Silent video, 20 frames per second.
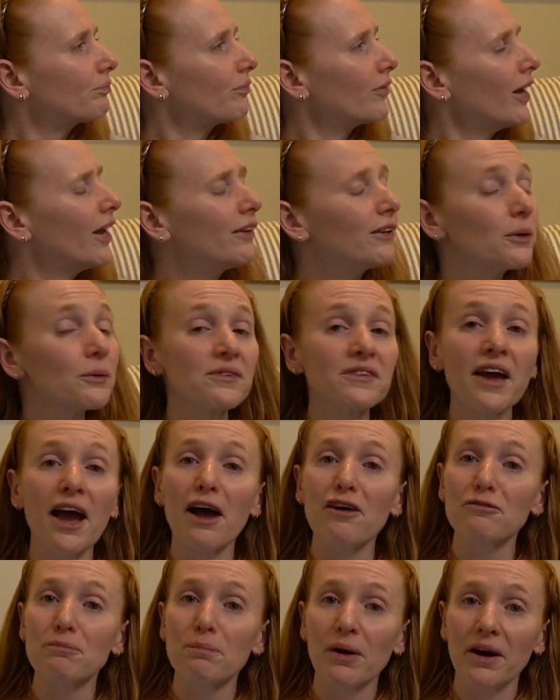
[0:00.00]
And there was a
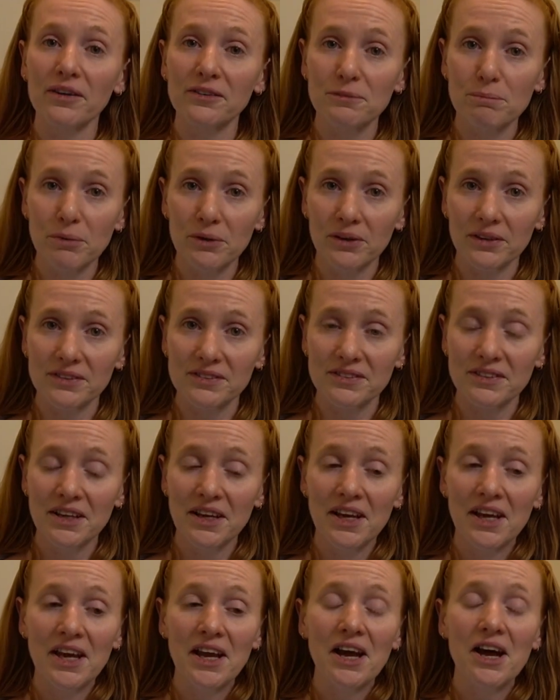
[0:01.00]
half price books
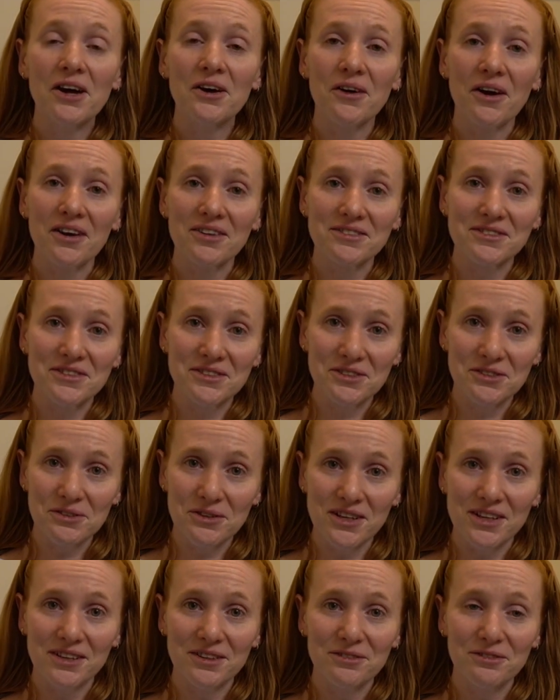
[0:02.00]
across the
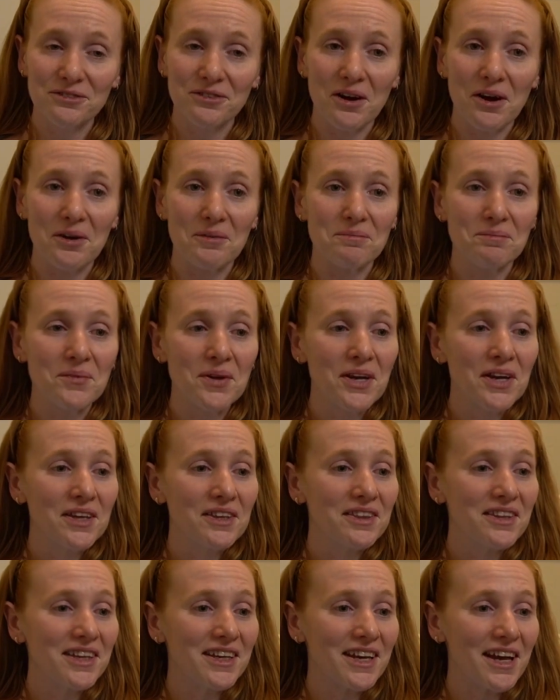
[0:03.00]
street from
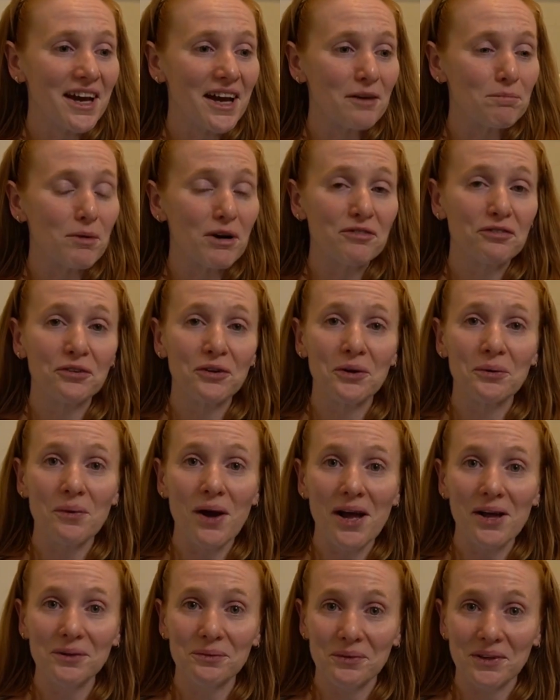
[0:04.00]
the uh, Buffalo
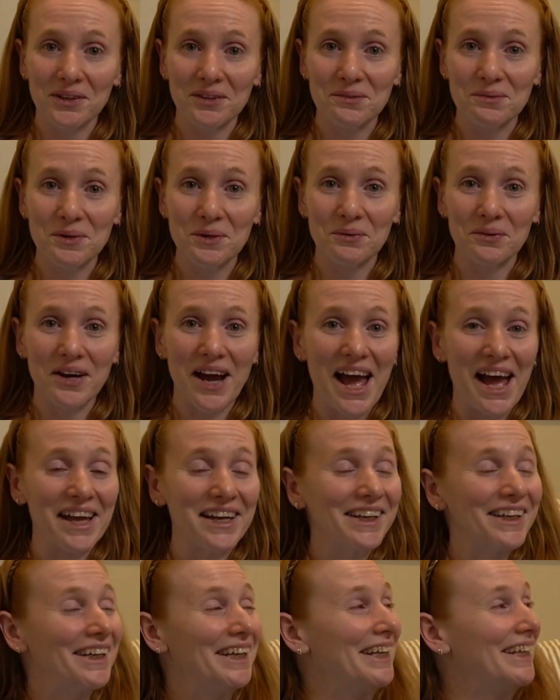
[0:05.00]
Wild Wings we were at.
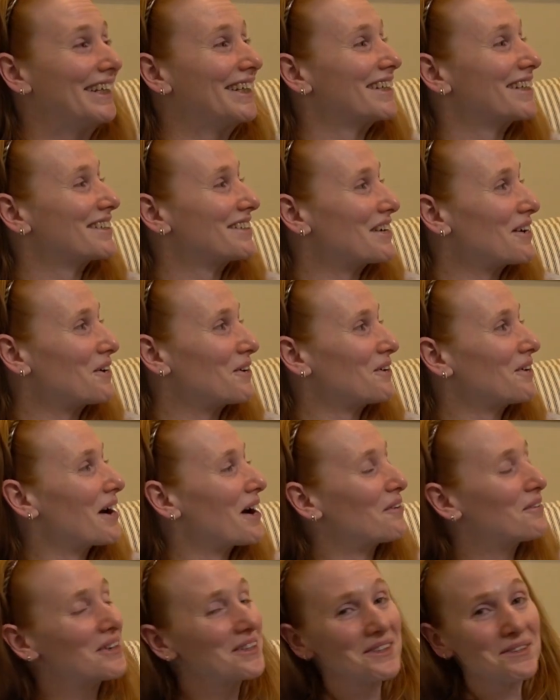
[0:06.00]
So
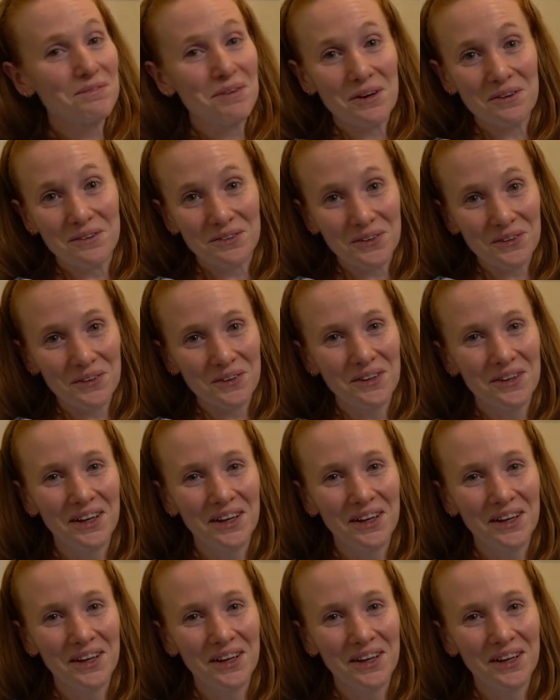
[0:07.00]
I went to Buffalo,